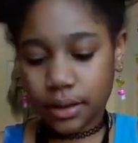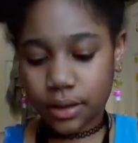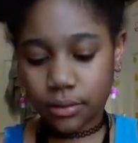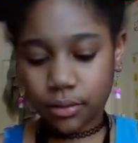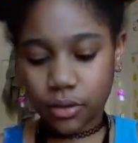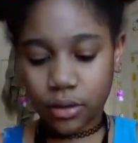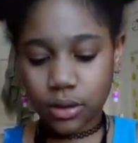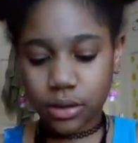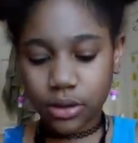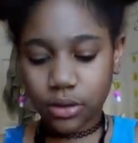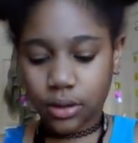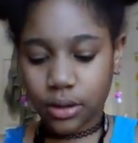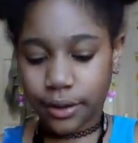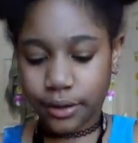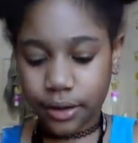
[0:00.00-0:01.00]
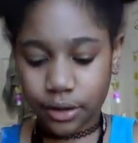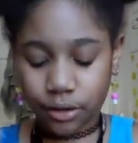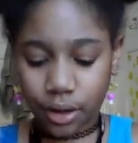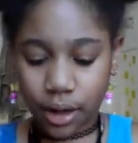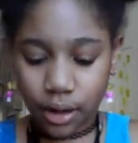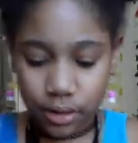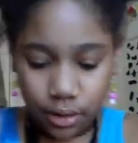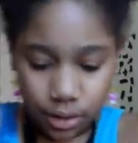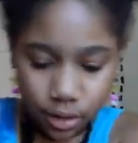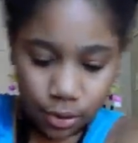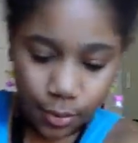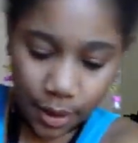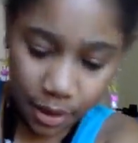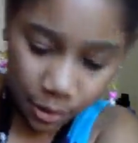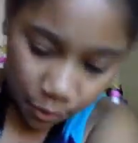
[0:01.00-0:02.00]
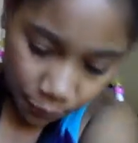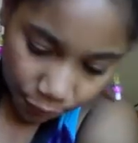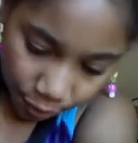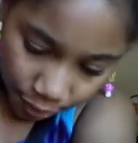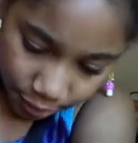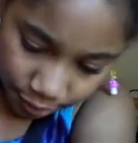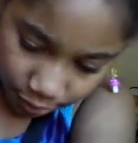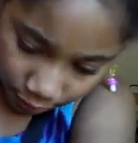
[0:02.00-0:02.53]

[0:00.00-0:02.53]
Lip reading: I'm going to let that dry and then go back over it so